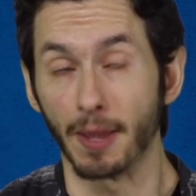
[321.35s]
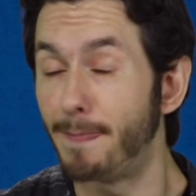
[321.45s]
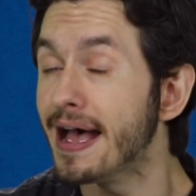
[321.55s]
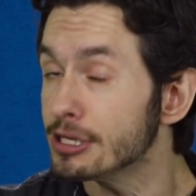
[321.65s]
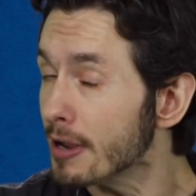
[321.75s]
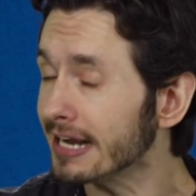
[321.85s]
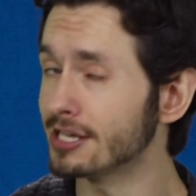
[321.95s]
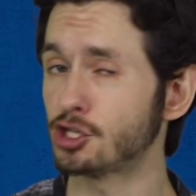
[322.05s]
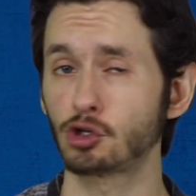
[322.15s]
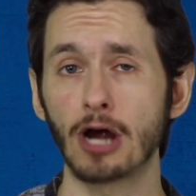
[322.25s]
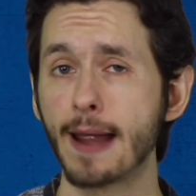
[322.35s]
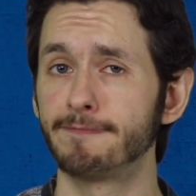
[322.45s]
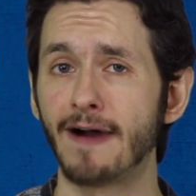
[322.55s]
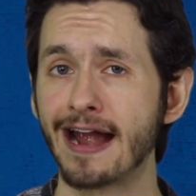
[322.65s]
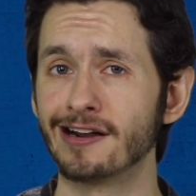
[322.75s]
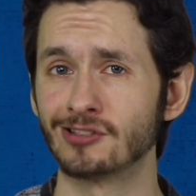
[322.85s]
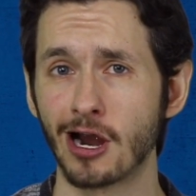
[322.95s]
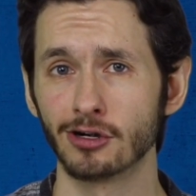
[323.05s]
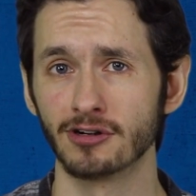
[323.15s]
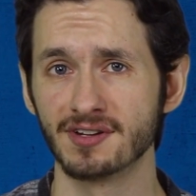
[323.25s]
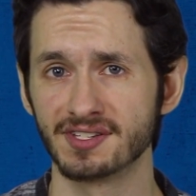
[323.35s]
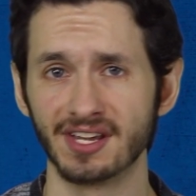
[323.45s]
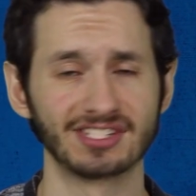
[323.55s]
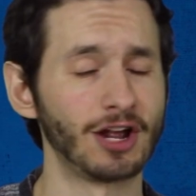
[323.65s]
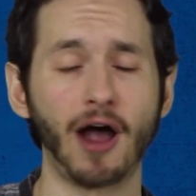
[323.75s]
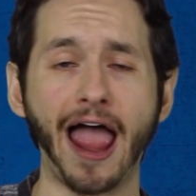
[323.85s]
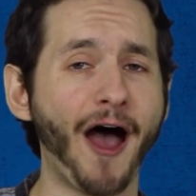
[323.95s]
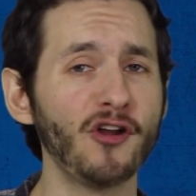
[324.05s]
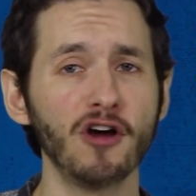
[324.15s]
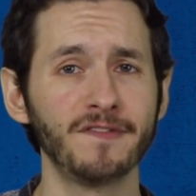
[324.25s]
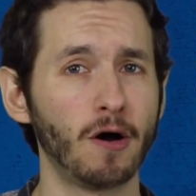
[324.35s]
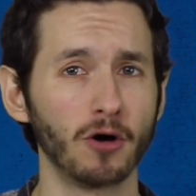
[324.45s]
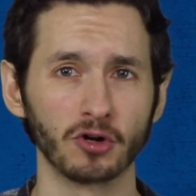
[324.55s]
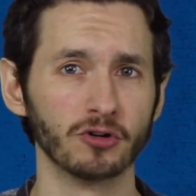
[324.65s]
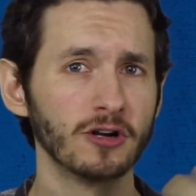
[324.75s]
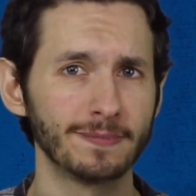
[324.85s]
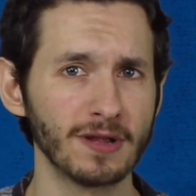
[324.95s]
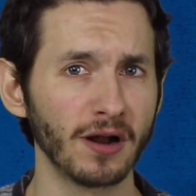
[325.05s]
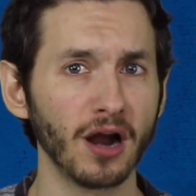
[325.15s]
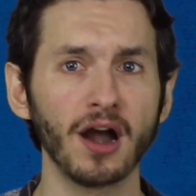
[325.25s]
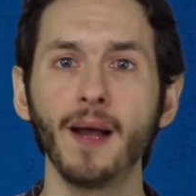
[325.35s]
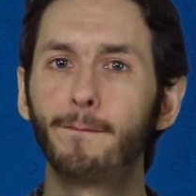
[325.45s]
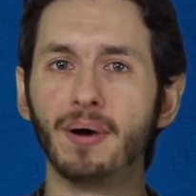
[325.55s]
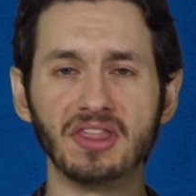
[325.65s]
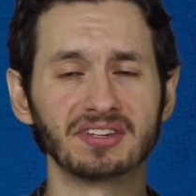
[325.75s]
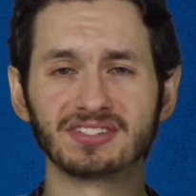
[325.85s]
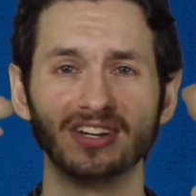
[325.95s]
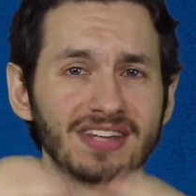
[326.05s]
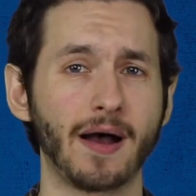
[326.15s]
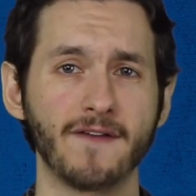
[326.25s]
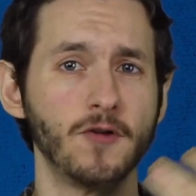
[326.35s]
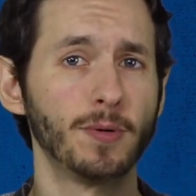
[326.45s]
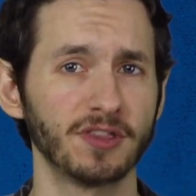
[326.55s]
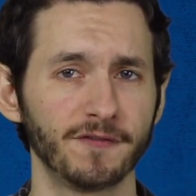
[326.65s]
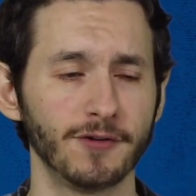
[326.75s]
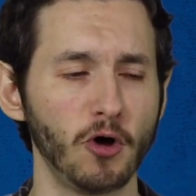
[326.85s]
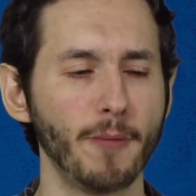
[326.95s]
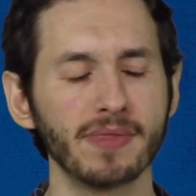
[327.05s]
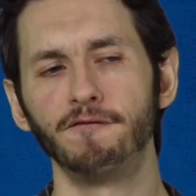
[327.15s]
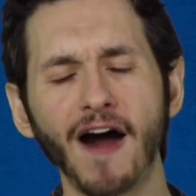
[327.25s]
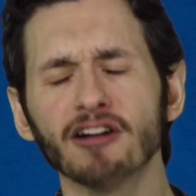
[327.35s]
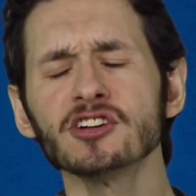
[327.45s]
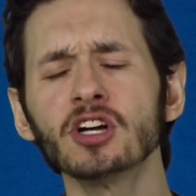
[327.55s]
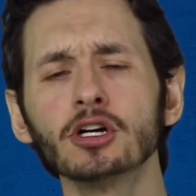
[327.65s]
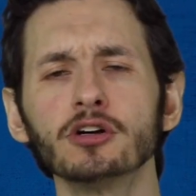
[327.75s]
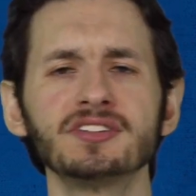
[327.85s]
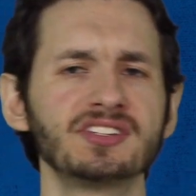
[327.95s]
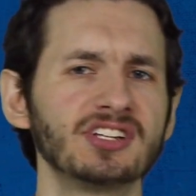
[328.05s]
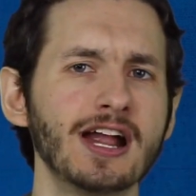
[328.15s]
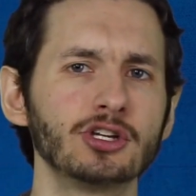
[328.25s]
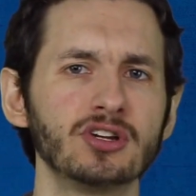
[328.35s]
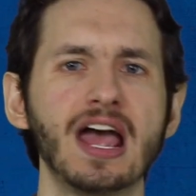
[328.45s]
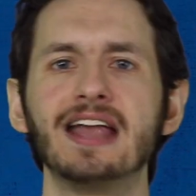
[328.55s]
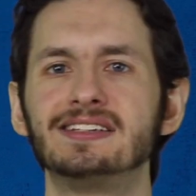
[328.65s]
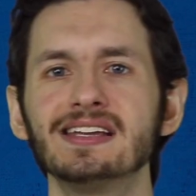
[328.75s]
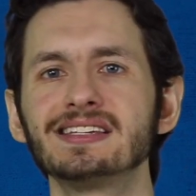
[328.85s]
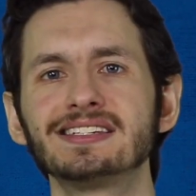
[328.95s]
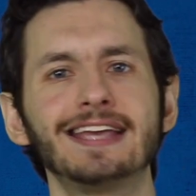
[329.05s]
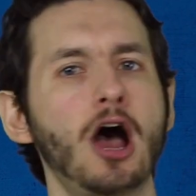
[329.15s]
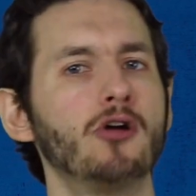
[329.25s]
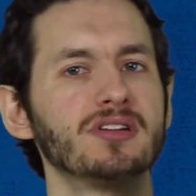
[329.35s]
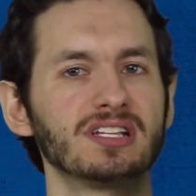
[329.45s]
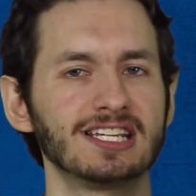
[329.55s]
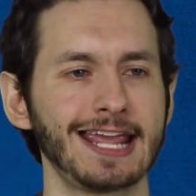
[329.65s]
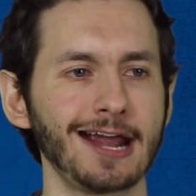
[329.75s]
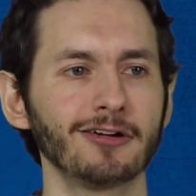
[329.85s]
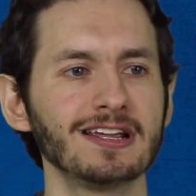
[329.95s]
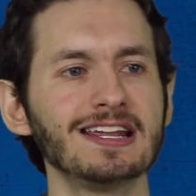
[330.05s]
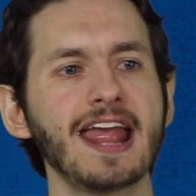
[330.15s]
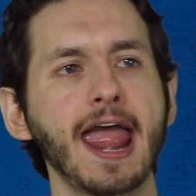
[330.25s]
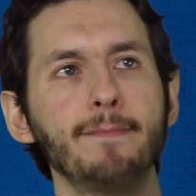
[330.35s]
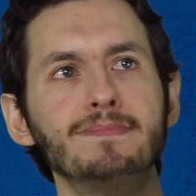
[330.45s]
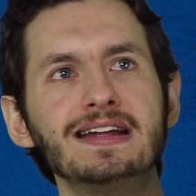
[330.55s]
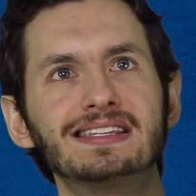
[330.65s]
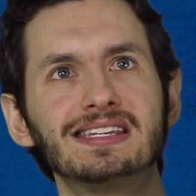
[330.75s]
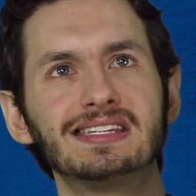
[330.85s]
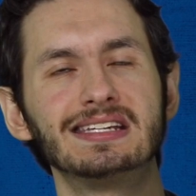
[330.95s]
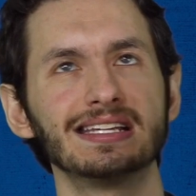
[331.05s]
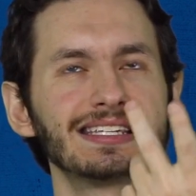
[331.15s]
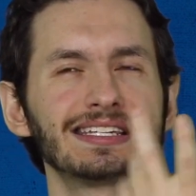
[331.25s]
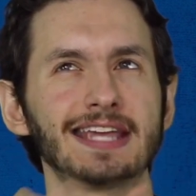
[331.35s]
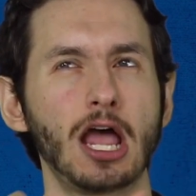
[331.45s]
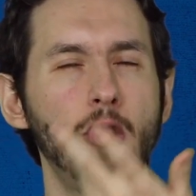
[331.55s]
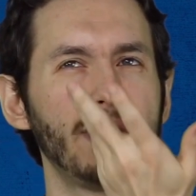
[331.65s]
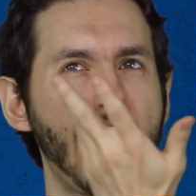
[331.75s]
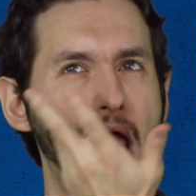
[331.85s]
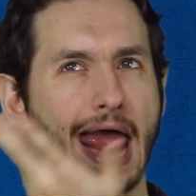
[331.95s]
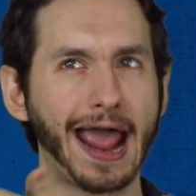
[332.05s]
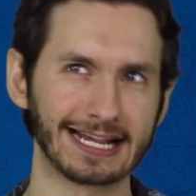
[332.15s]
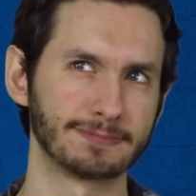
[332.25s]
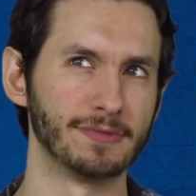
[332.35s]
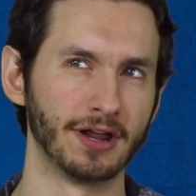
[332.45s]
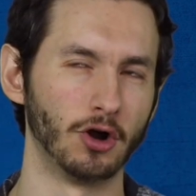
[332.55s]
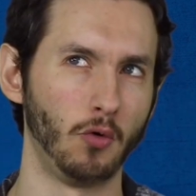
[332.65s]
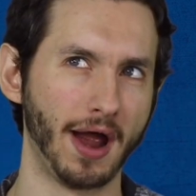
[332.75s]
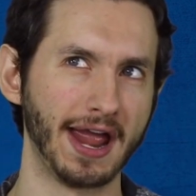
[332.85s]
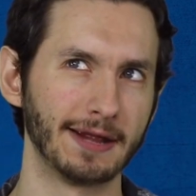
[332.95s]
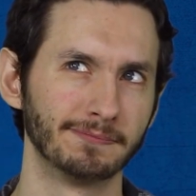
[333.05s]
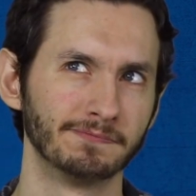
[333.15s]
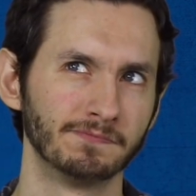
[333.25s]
The best way I can describe Firestarter is this, though. I don't know if y'all agree with me or not, but this is just how I feel about the film. Firestarter is essentially a discount Carrie meets discount X-Men in a way.